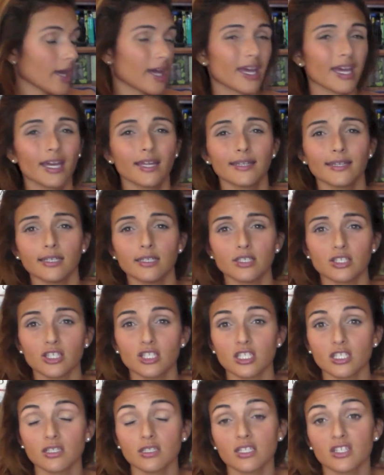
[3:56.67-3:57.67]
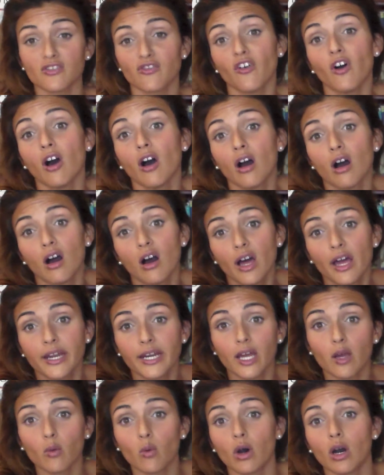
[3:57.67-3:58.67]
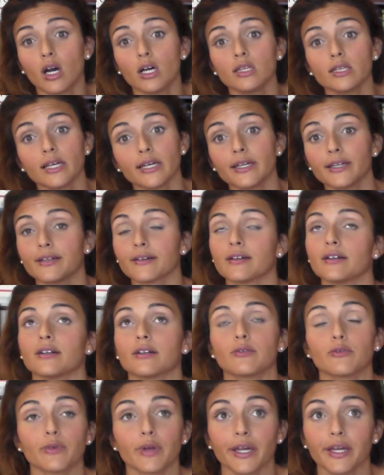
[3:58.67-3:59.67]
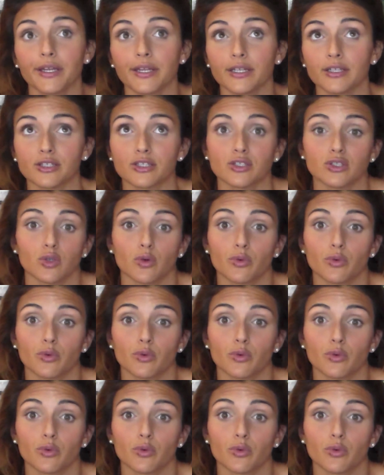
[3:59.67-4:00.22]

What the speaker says: And it's just because it's fall and I want like a reddish